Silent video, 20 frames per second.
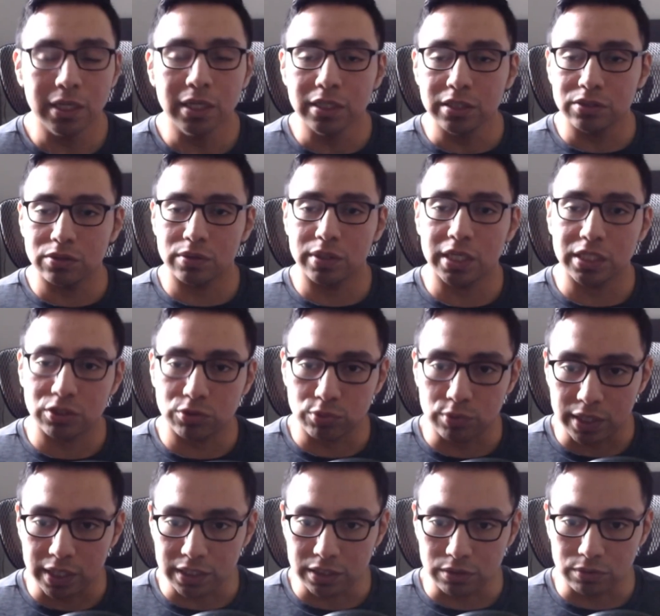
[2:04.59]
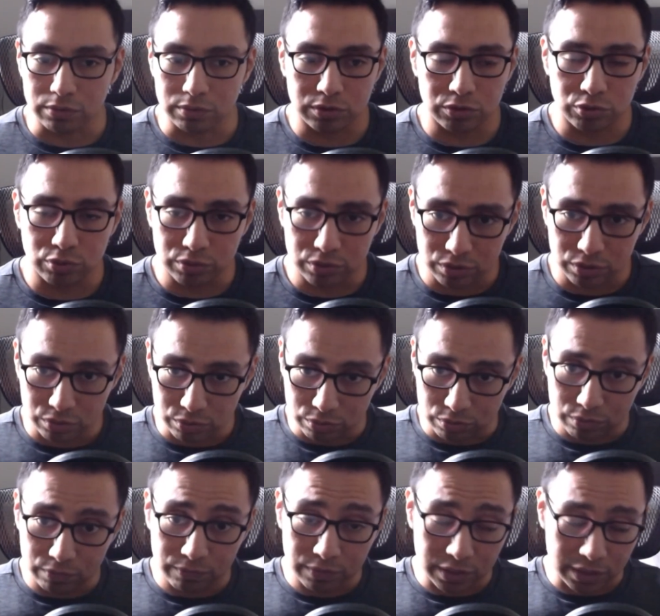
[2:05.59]
So that's what I do to
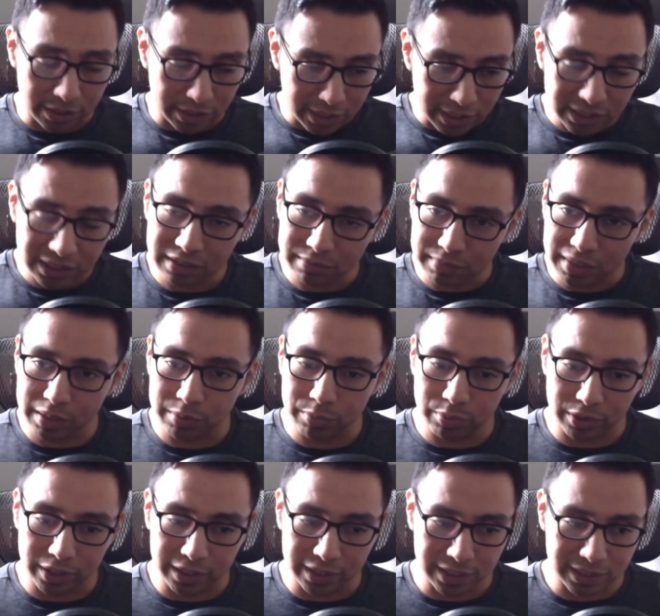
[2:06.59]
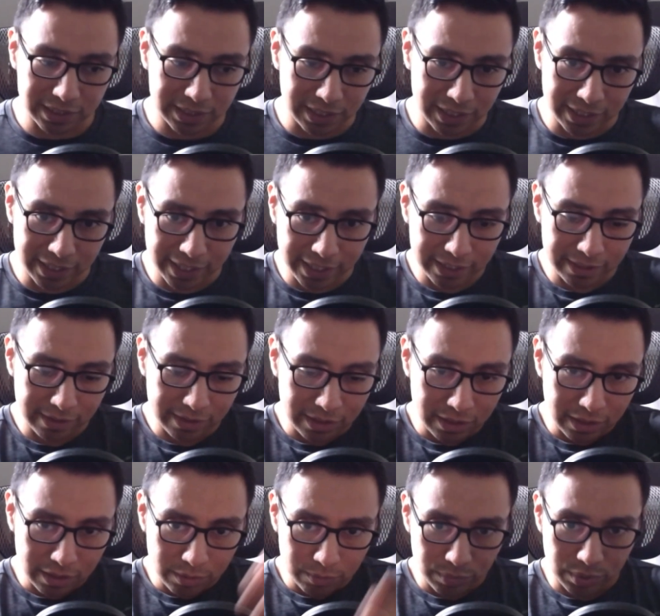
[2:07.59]
accustom my brain that say, hey,
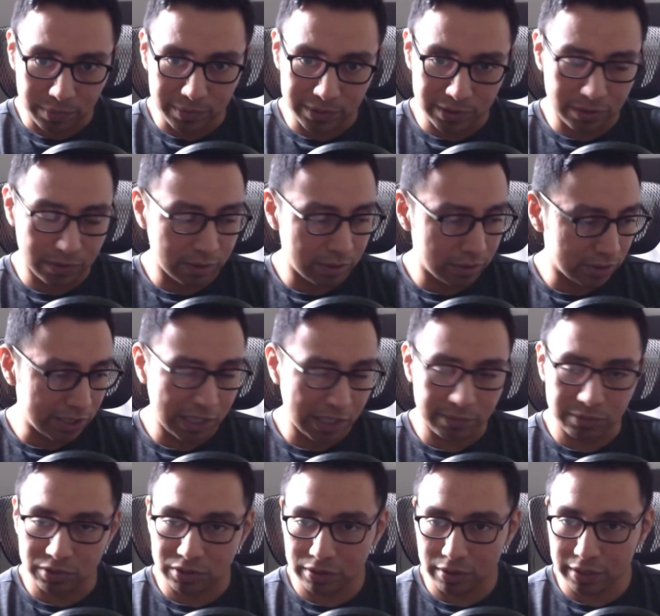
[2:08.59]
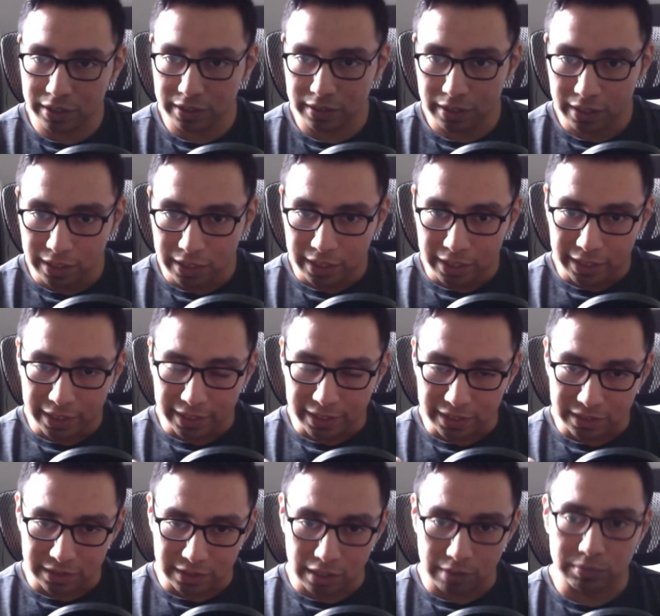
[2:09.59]
Pomodoro timer started. It
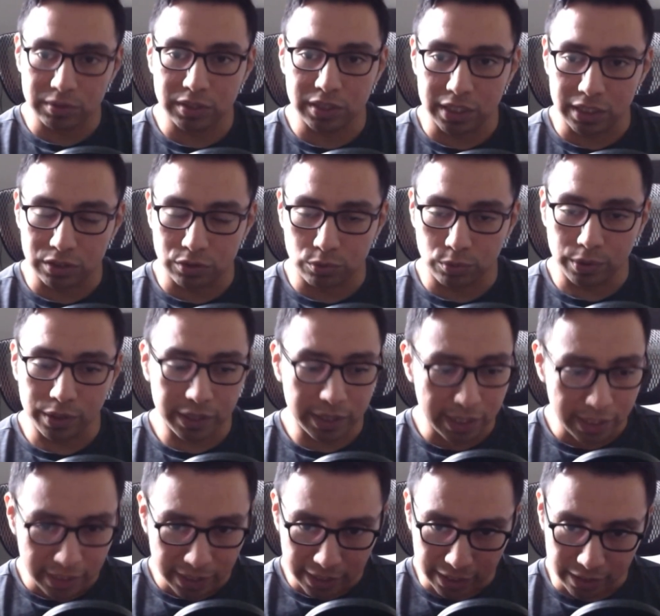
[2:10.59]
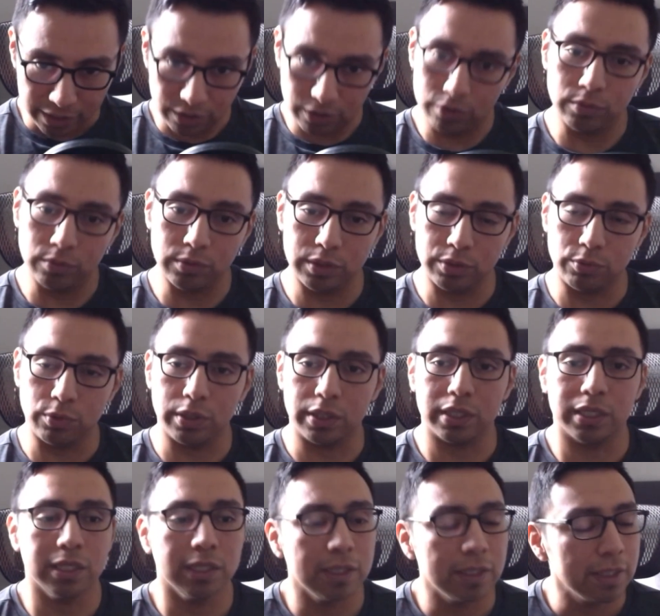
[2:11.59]
is time to get to work and only
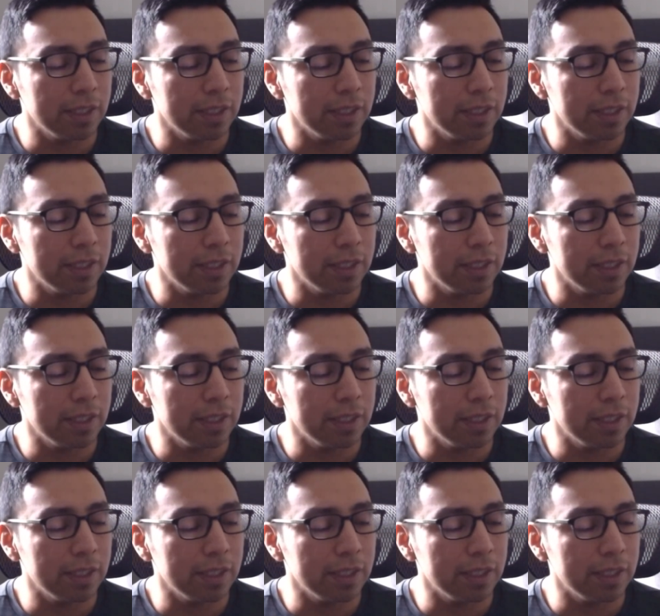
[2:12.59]
work.